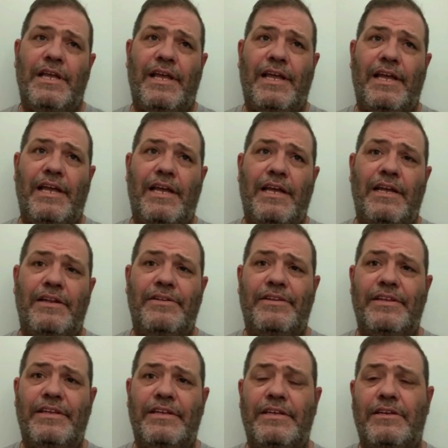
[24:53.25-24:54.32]
and
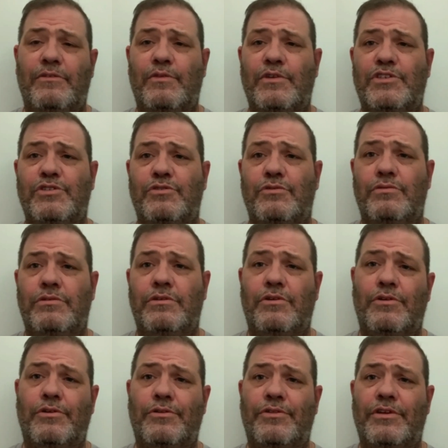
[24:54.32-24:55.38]
the original,
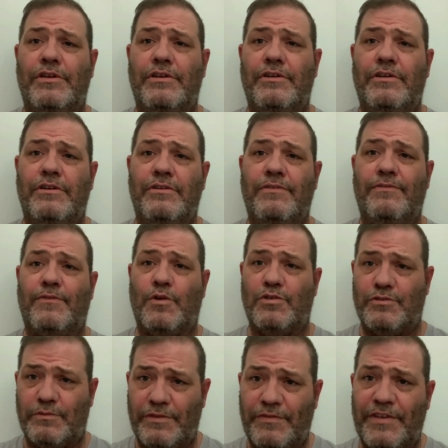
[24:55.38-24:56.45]
or the
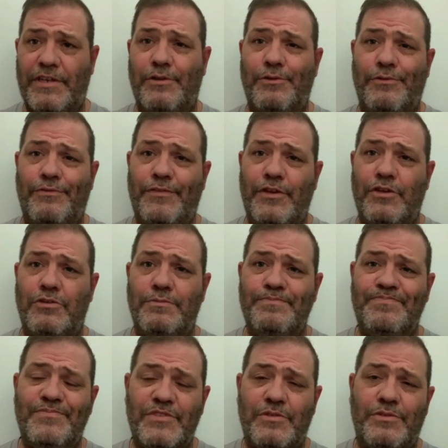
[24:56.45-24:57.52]
first reveal on
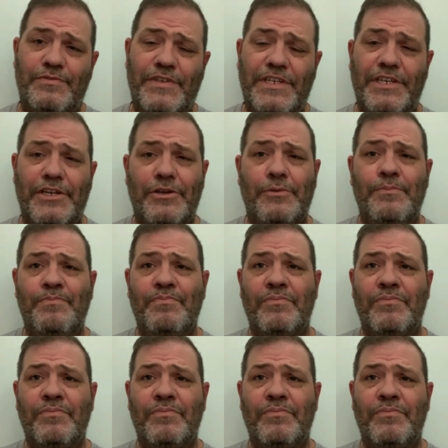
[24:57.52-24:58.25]
film, on video,